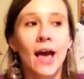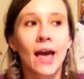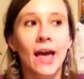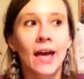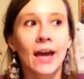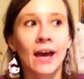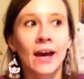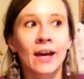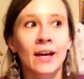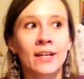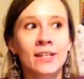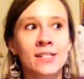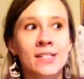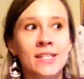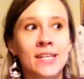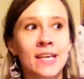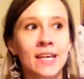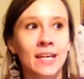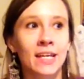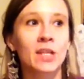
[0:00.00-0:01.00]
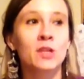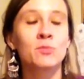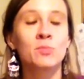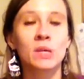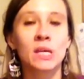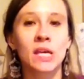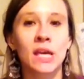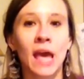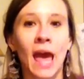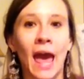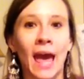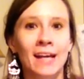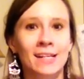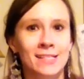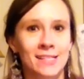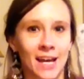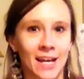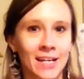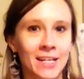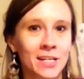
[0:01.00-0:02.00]
And it can be
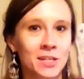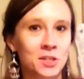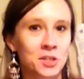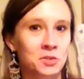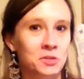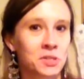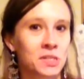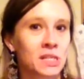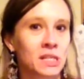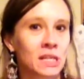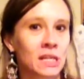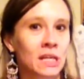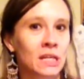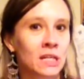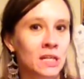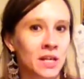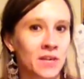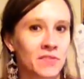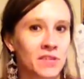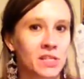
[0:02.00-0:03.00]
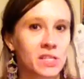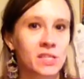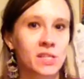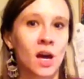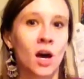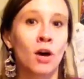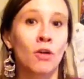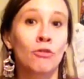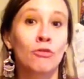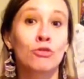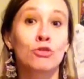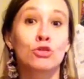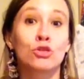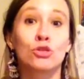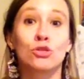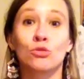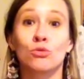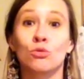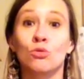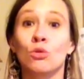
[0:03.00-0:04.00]
anxiety-inducing in and of itself
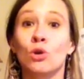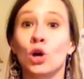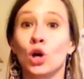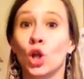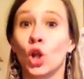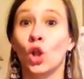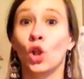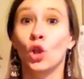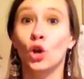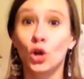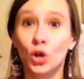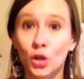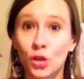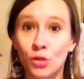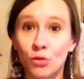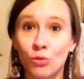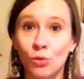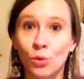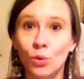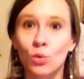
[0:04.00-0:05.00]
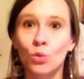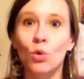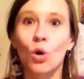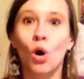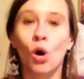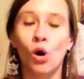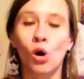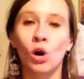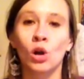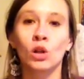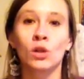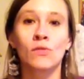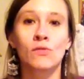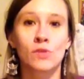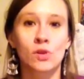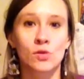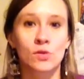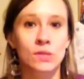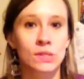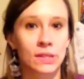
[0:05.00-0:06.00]
to look through all of
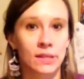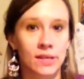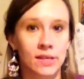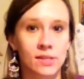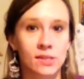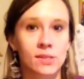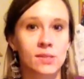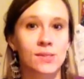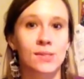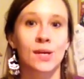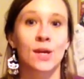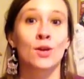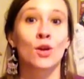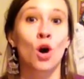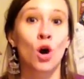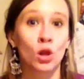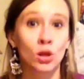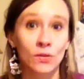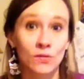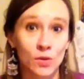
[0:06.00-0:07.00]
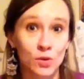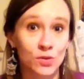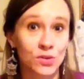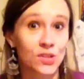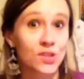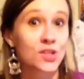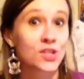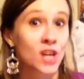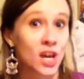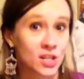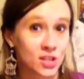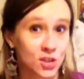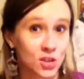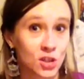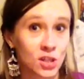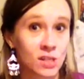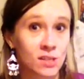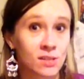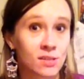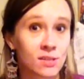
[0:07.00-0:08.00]
those lists and all of those
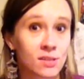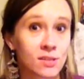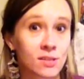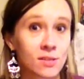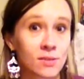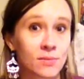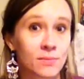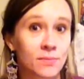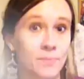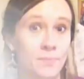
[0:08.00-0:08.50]
suggestions.